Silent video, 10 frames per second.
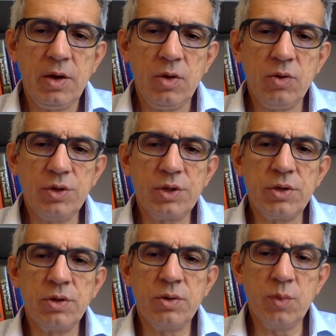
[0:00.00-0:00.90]

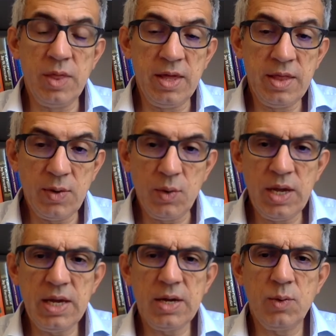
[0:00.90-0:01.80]
also within the
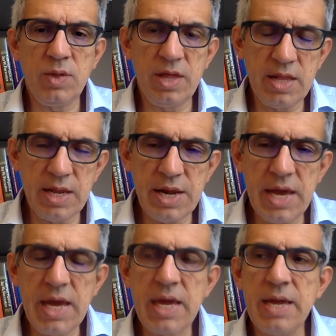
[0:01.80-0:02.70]
week, within the
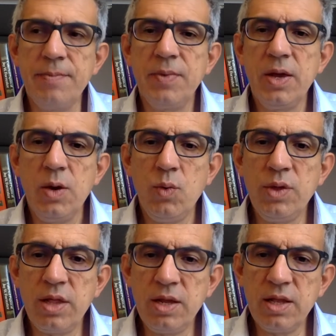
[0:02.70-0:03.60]
day,
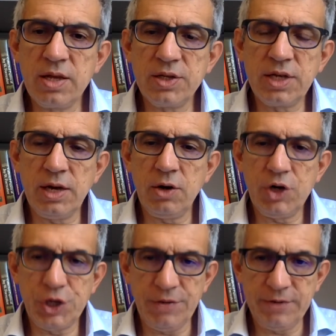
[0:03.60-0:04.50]
within the single
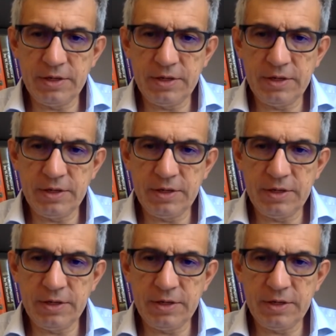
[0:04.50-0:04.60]
shift.